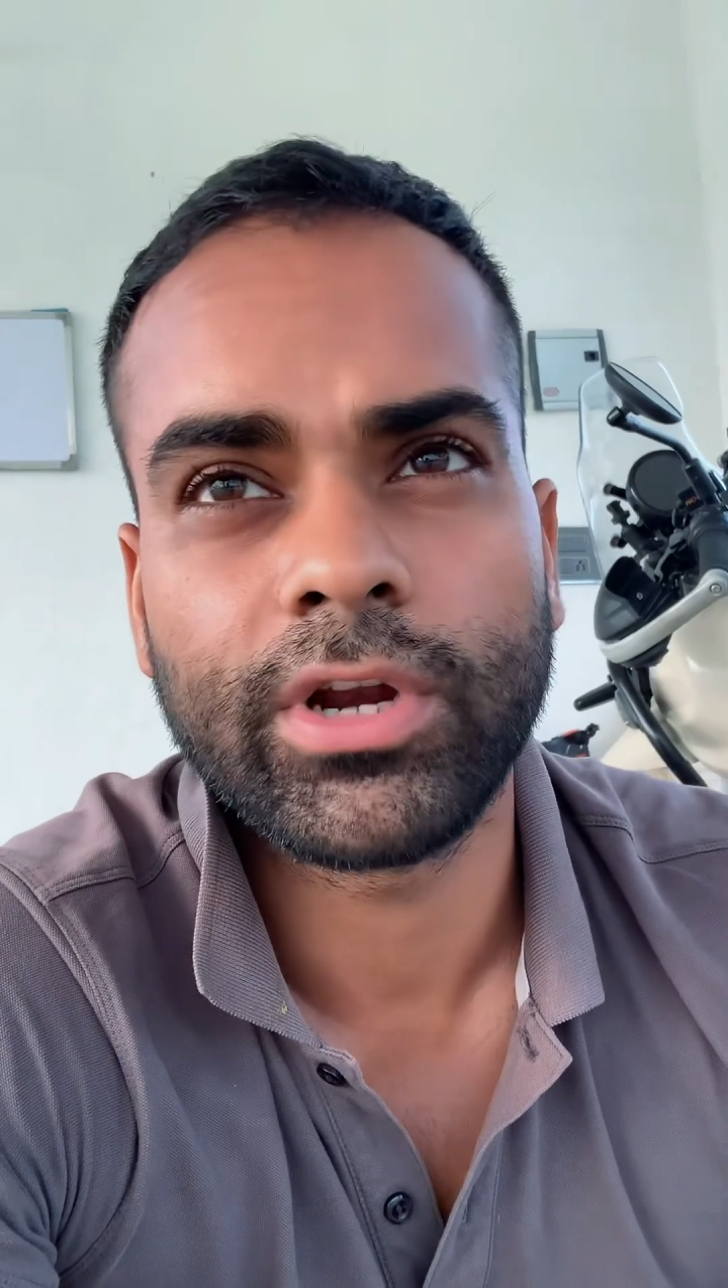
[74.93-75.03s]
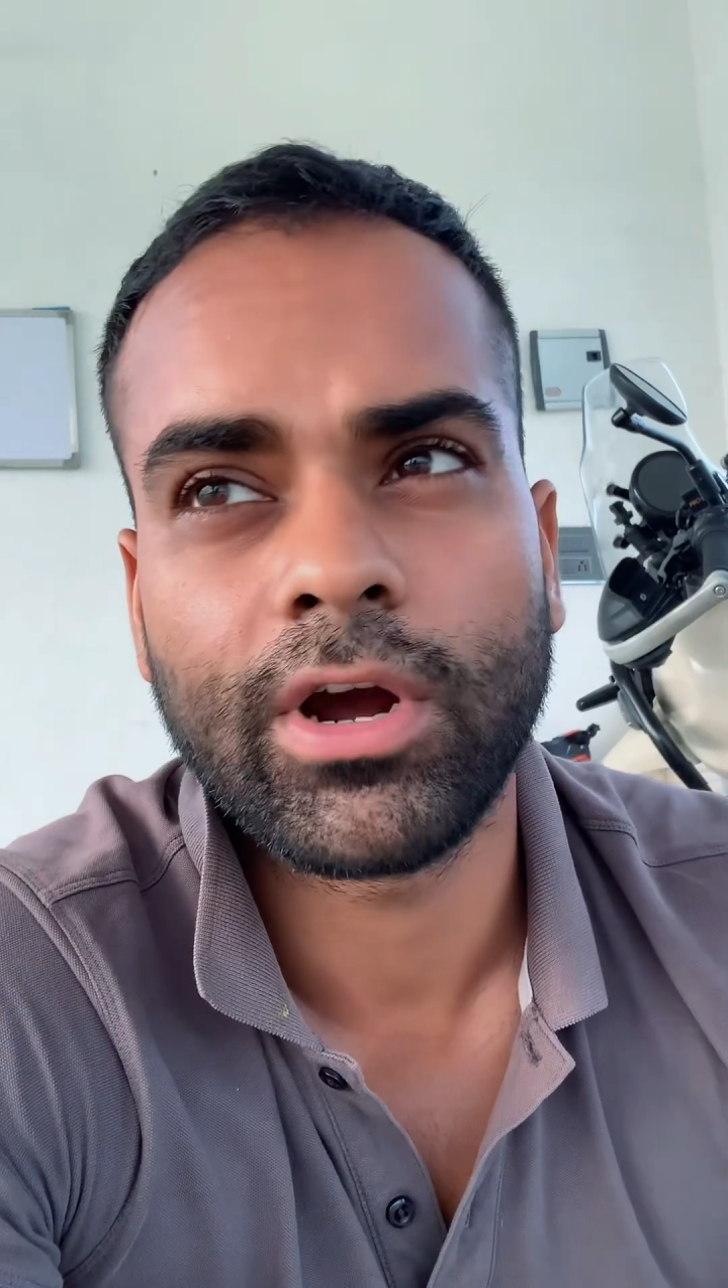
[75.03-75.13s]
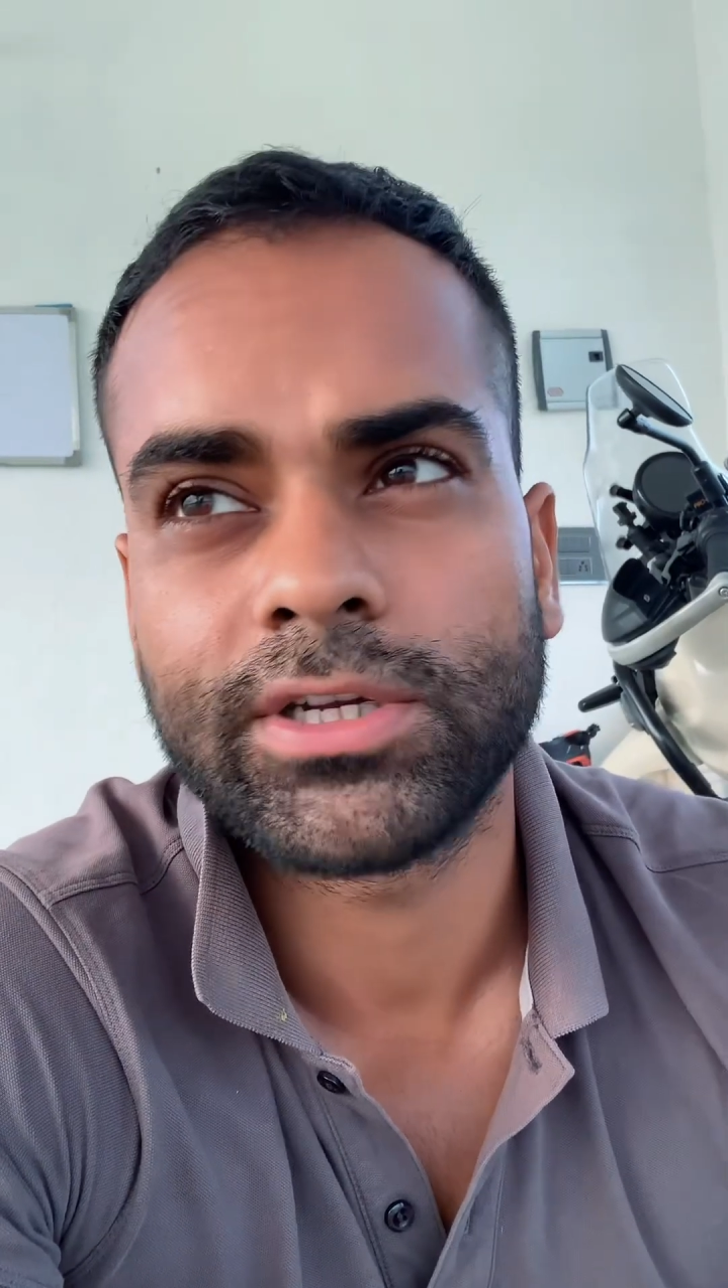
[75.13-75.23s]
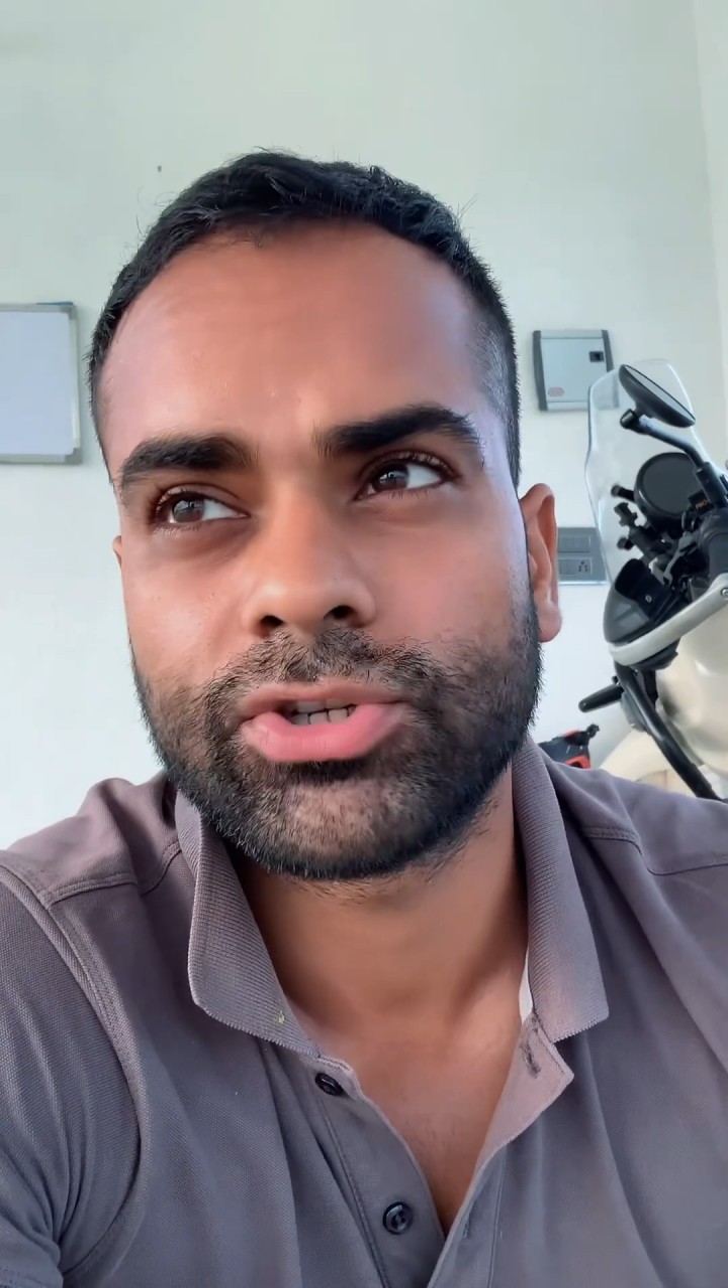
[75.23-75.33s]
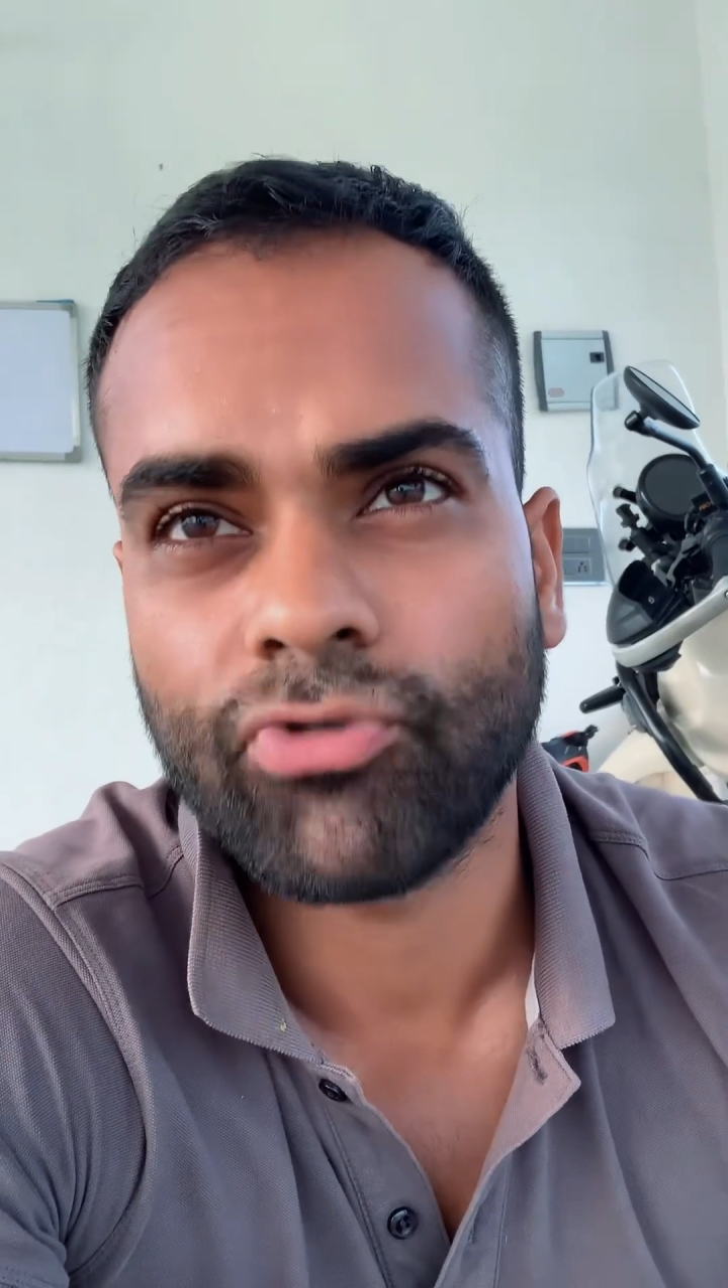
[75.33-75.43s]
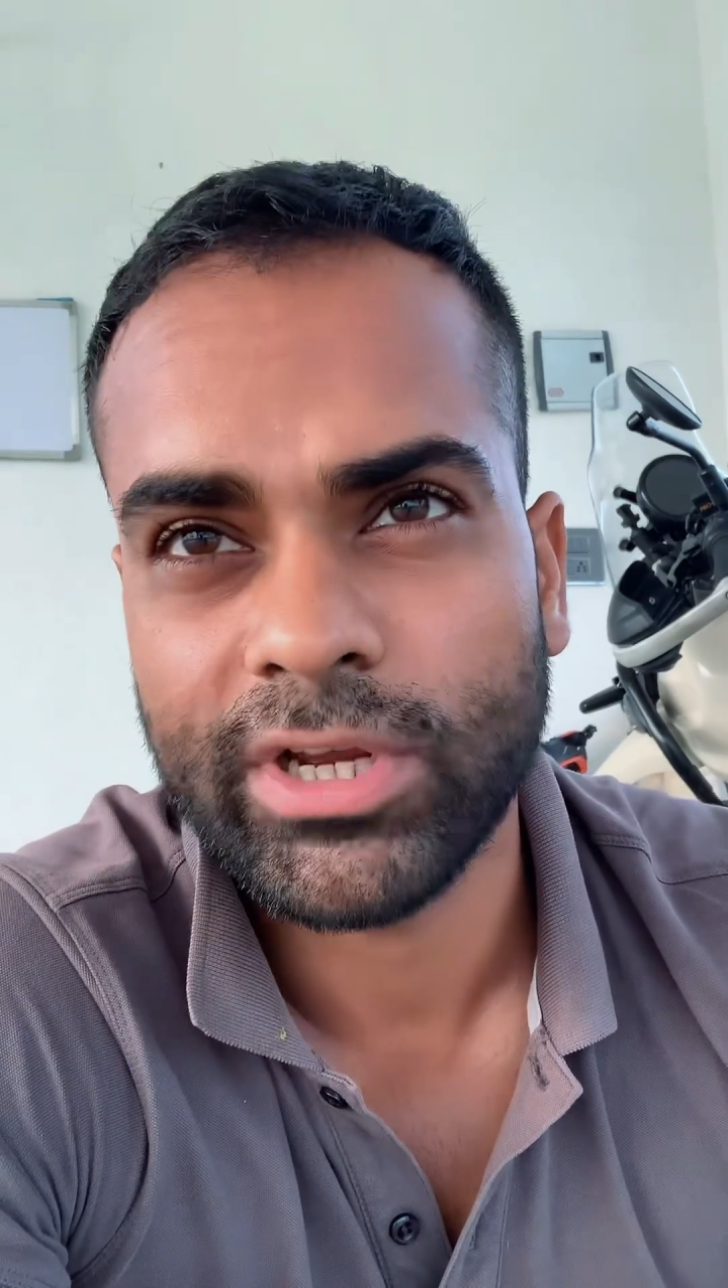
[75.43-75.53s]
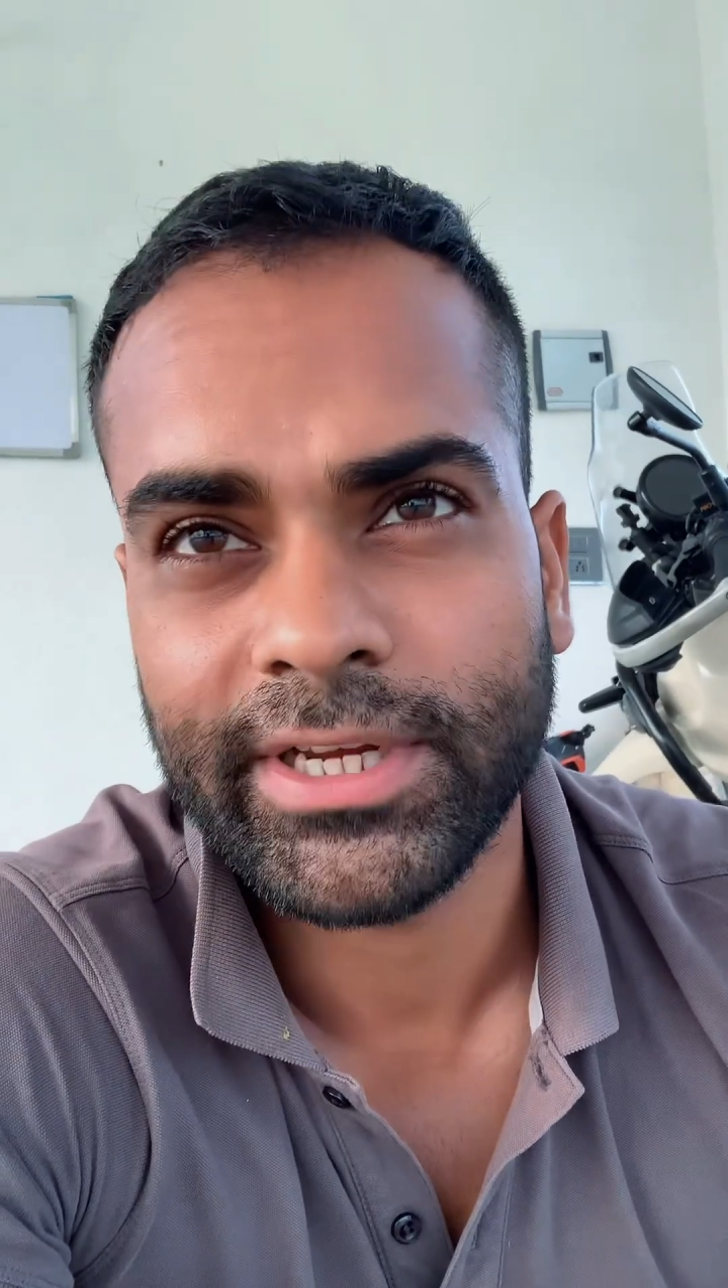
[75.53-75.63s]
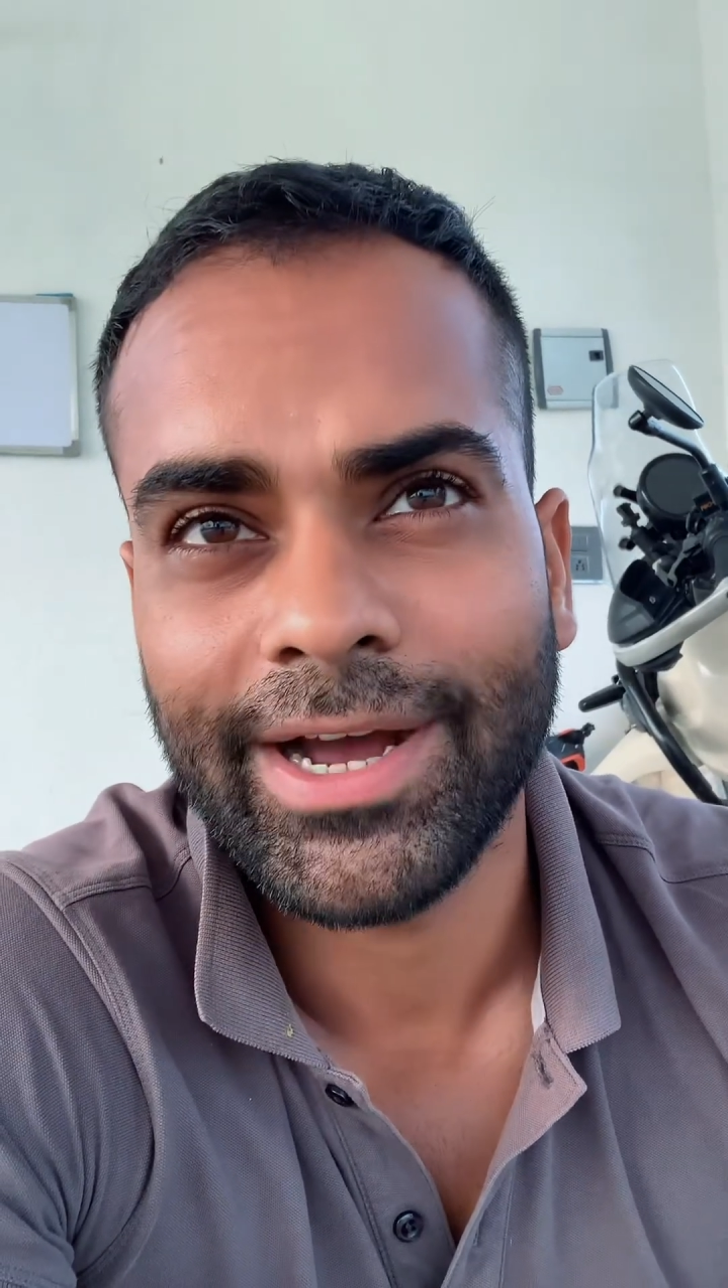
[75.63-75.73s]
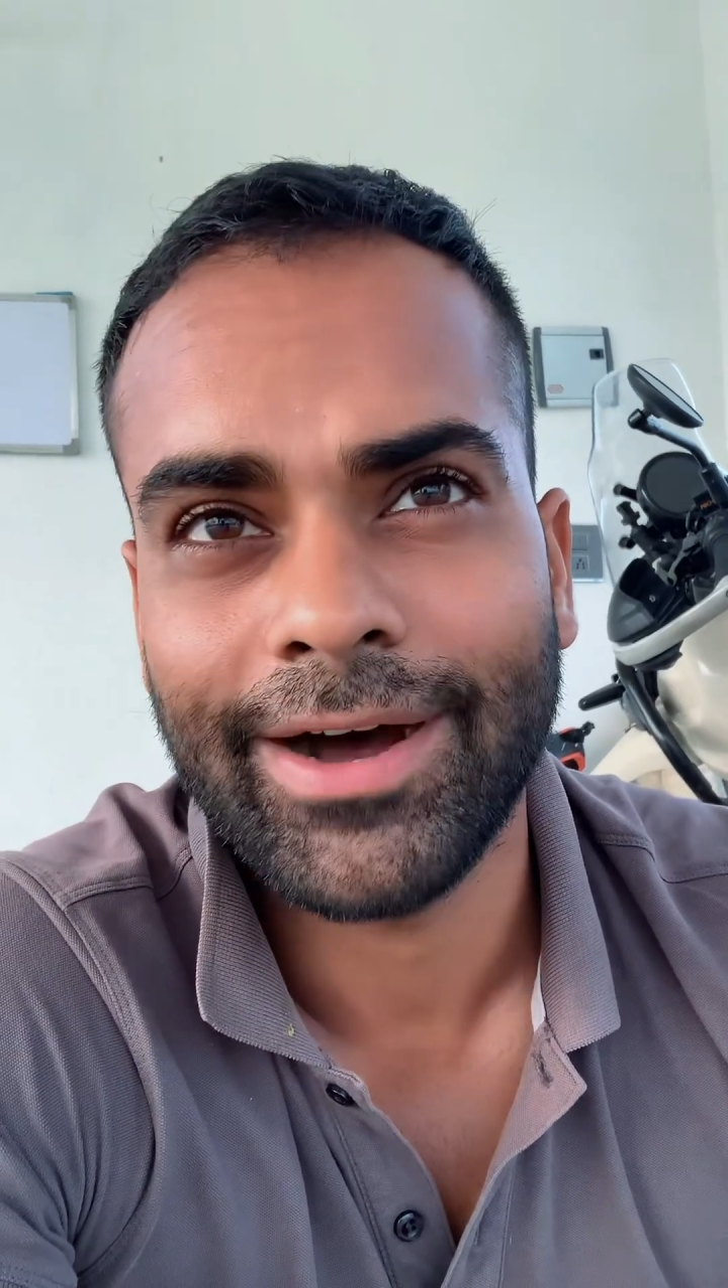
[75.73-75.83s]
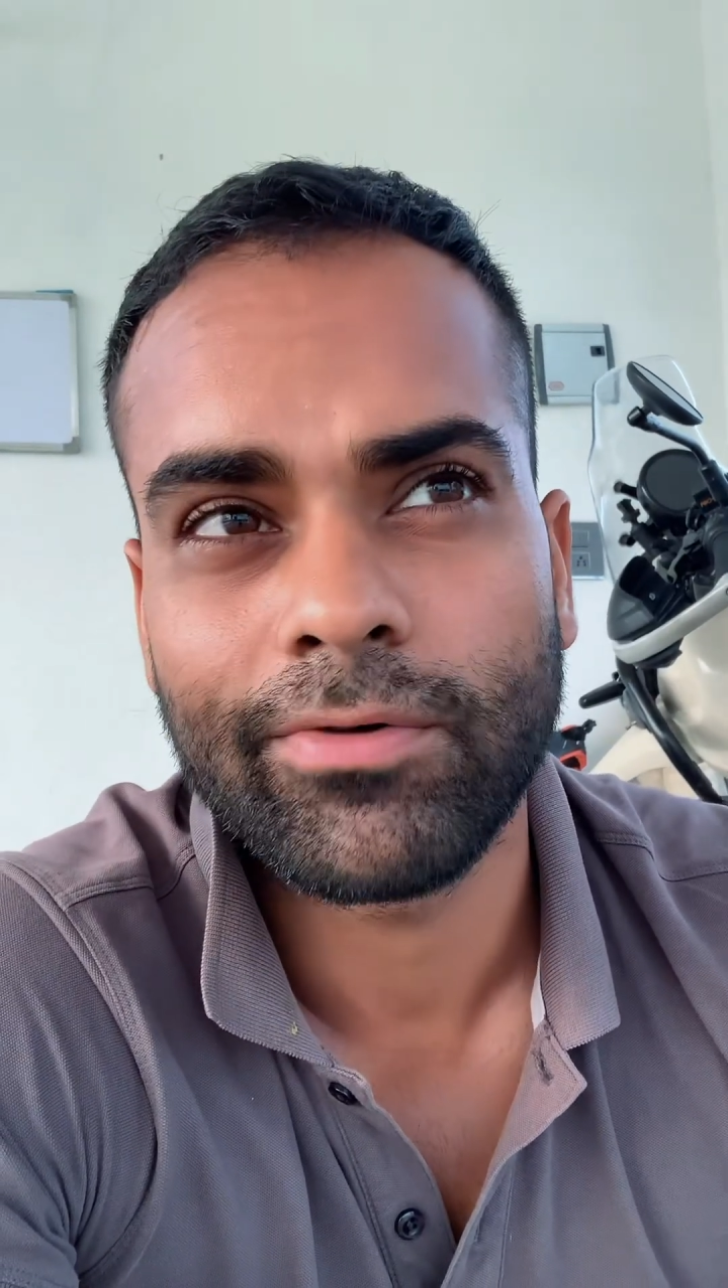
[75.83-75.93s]
not
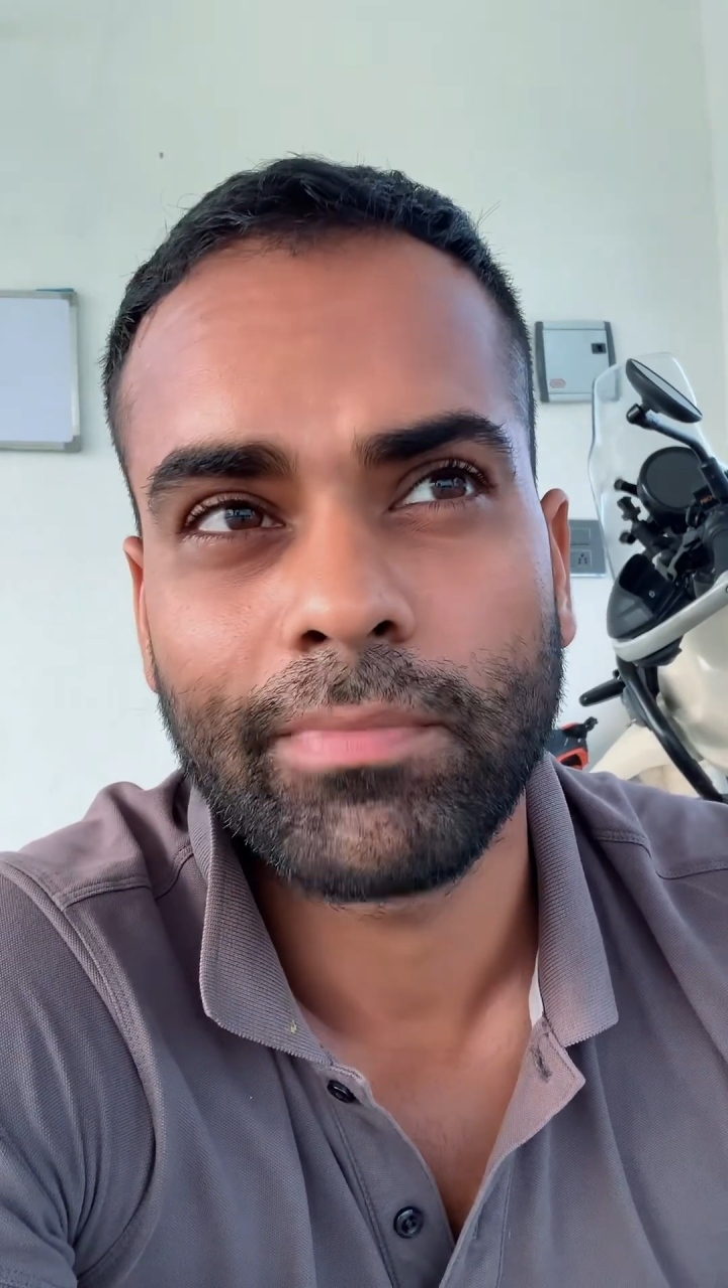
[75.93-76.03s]
stressing out,